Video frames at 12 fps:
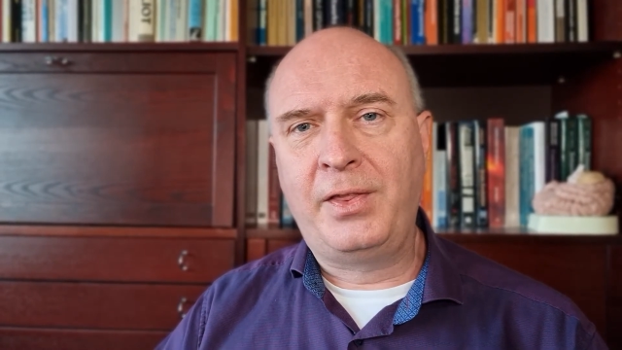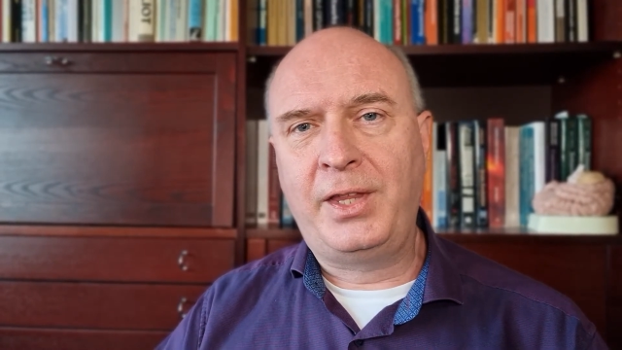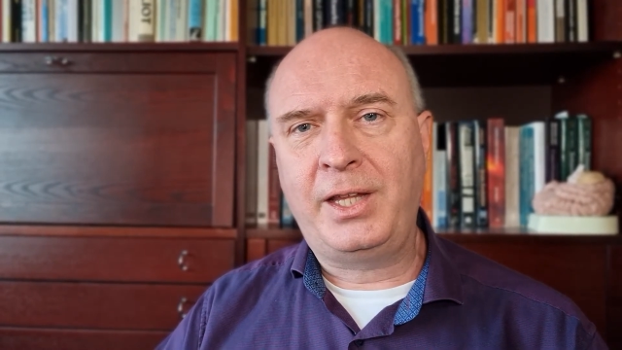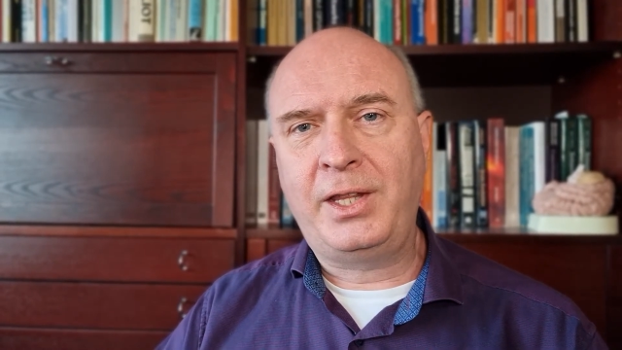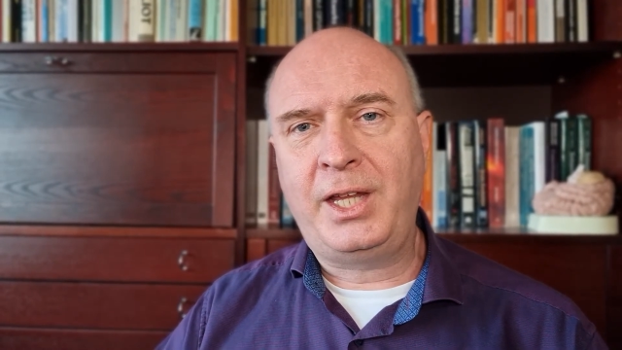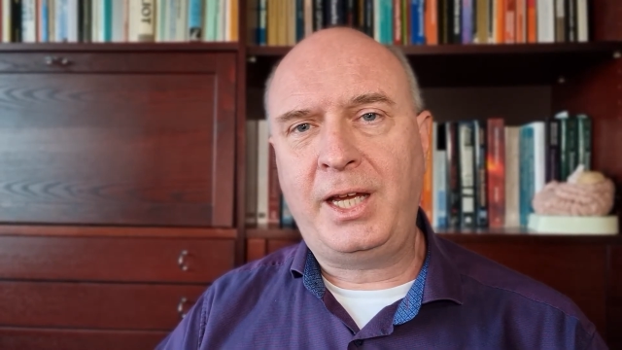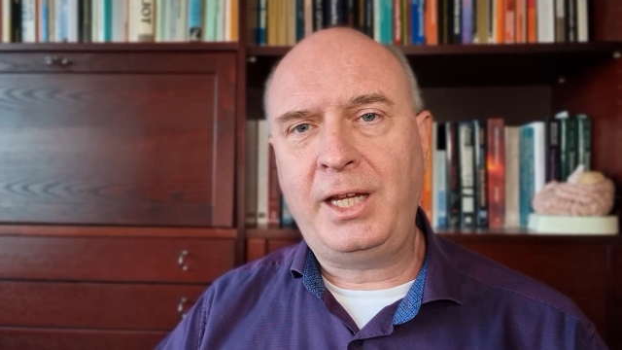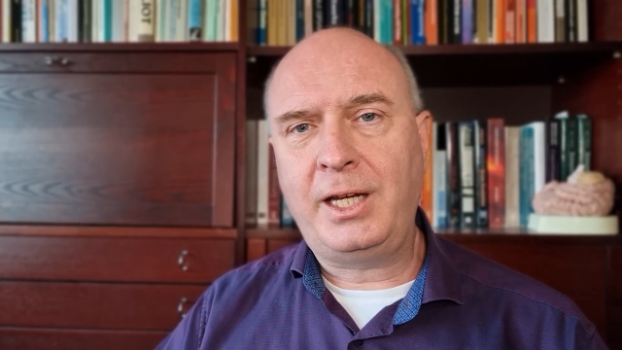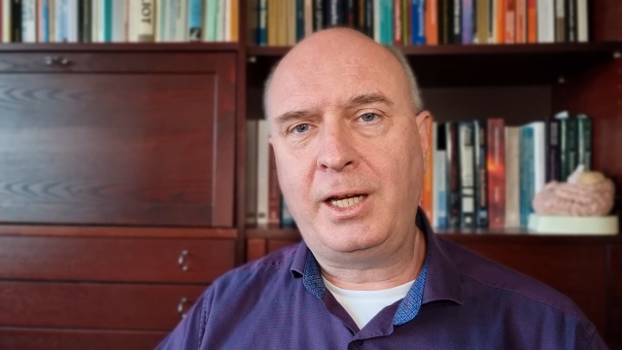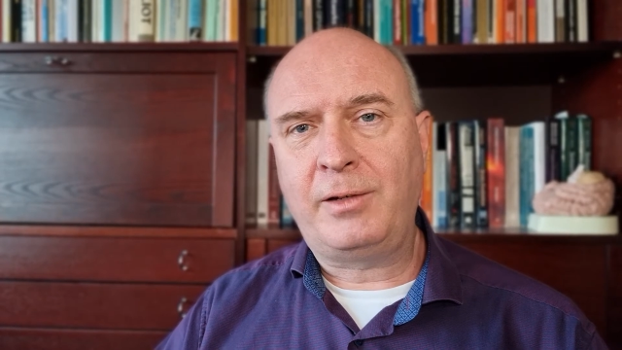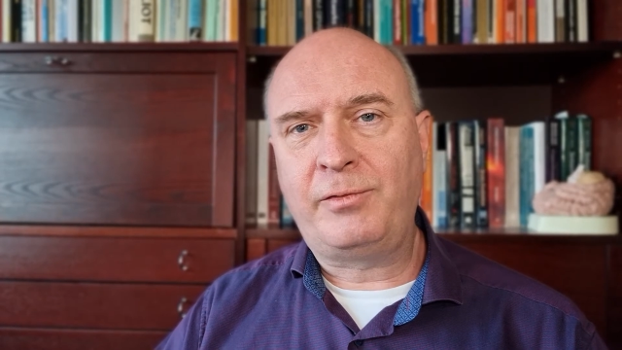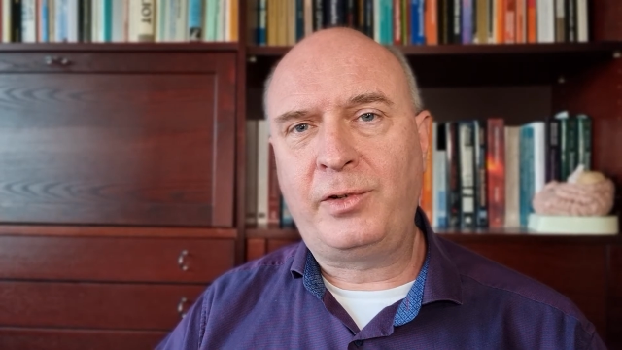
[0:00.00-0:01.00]
that
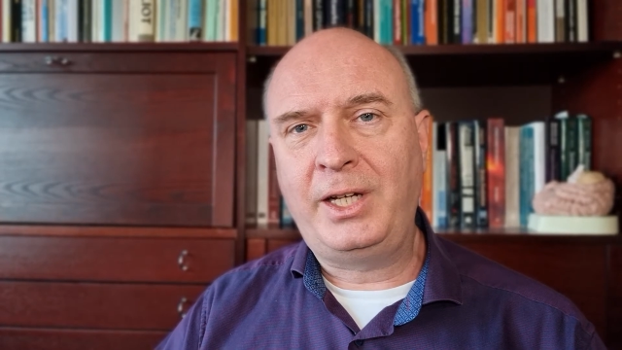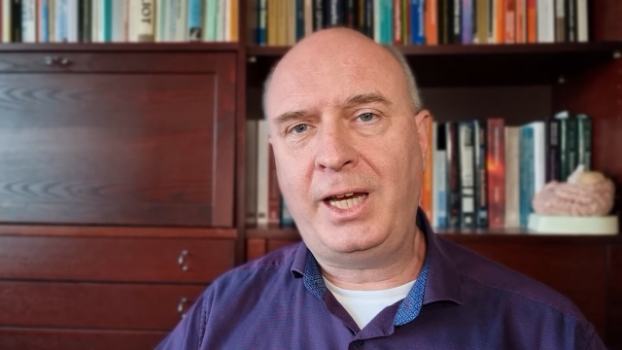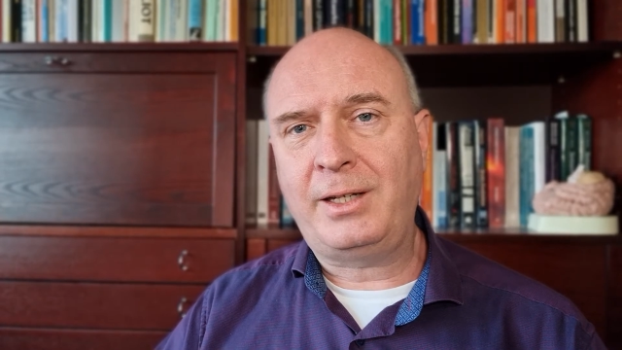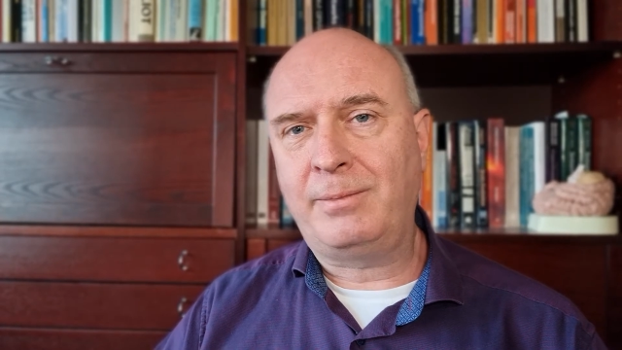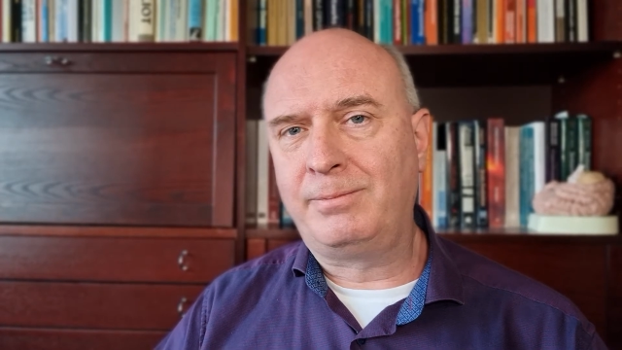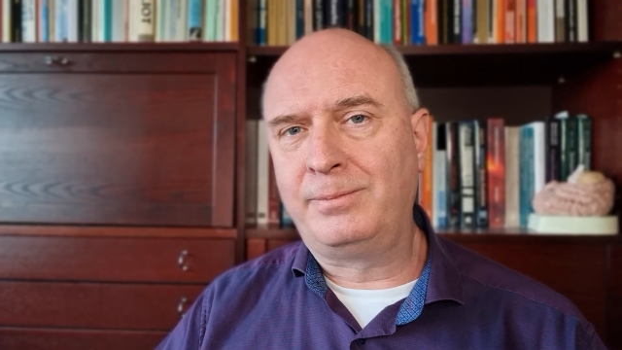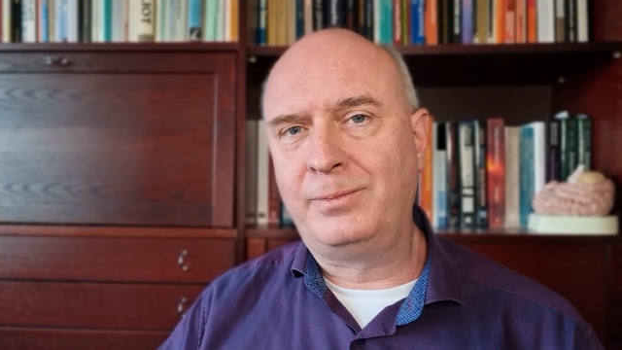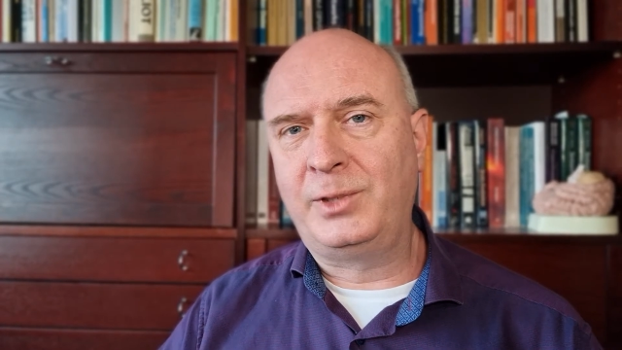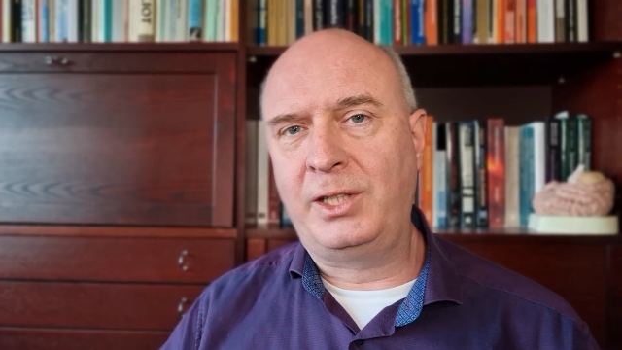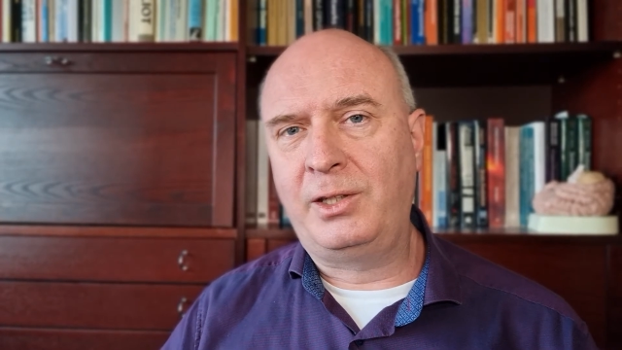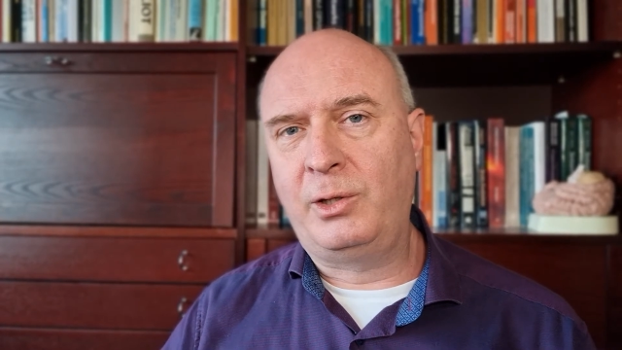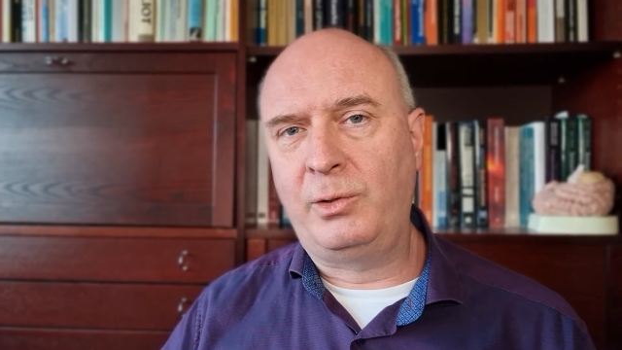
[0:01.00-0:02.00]
they forget
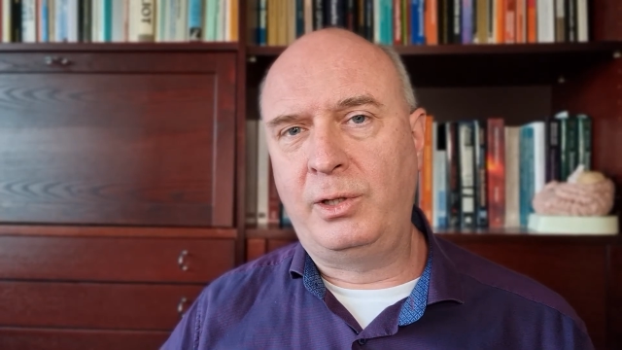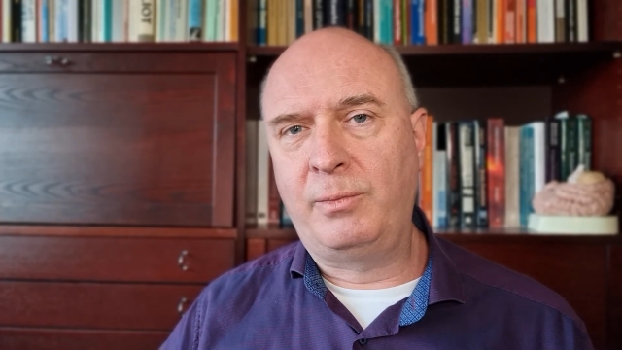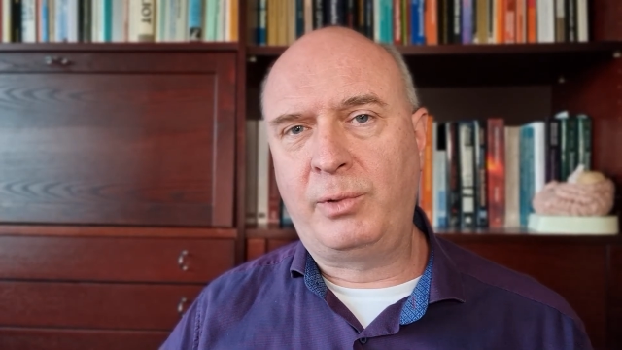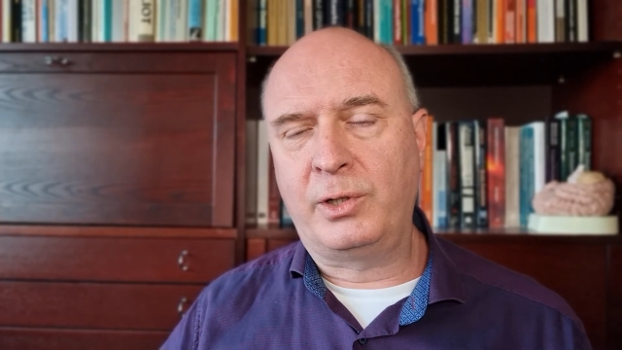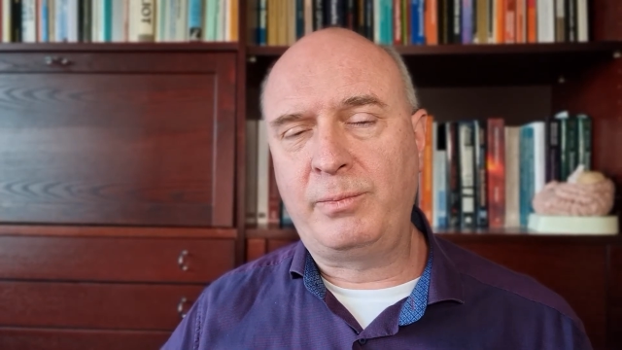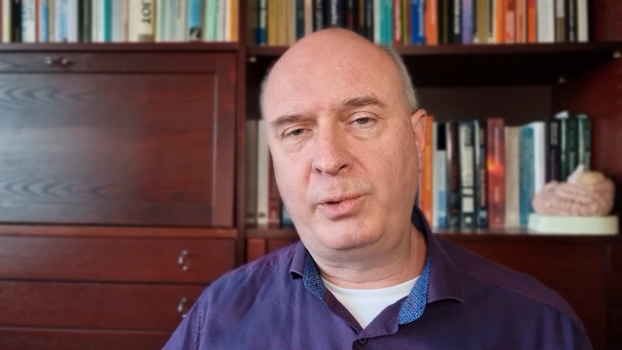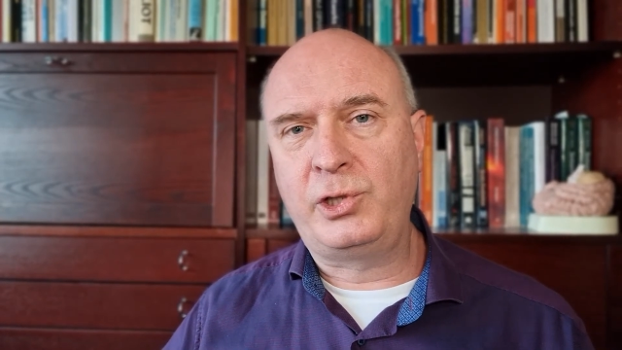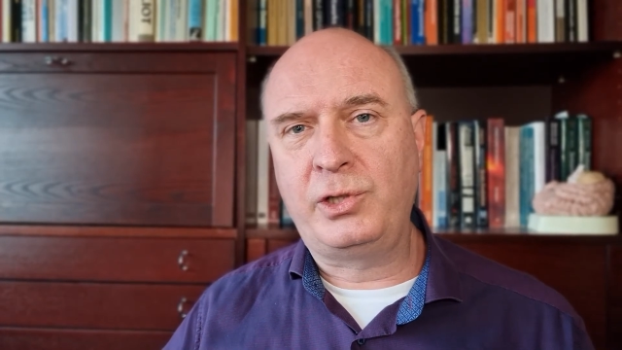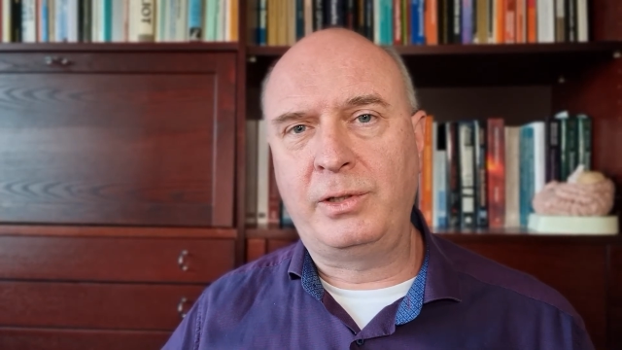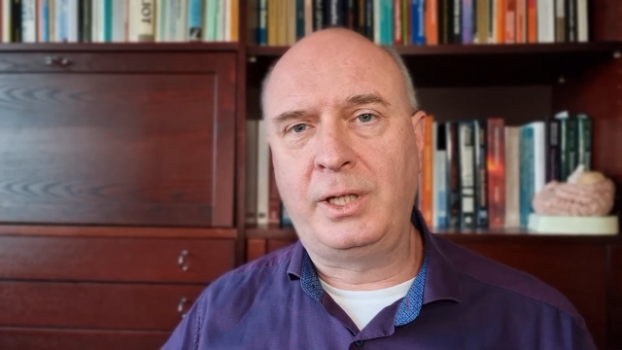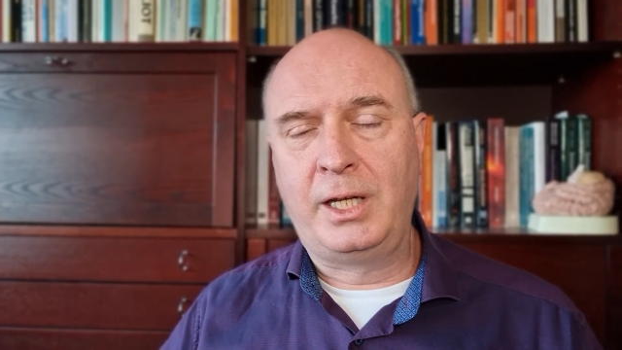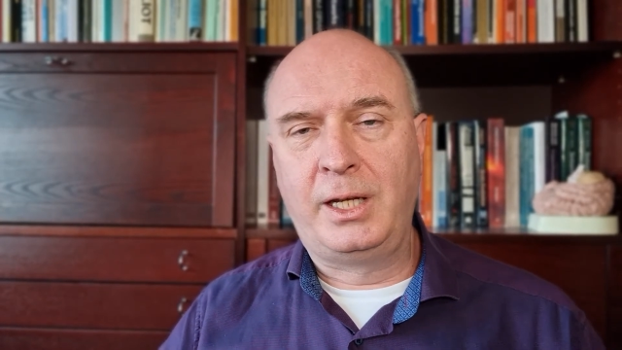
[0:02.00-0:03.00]
that the one
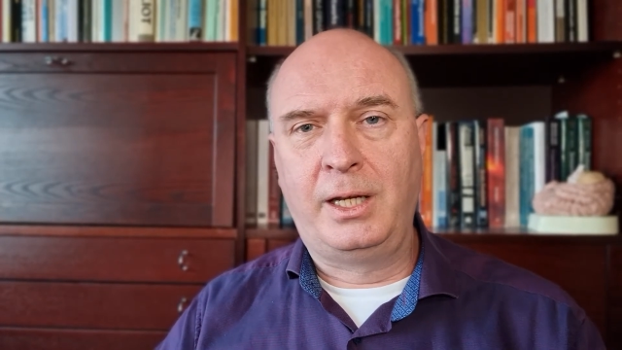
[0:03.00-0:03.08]
person,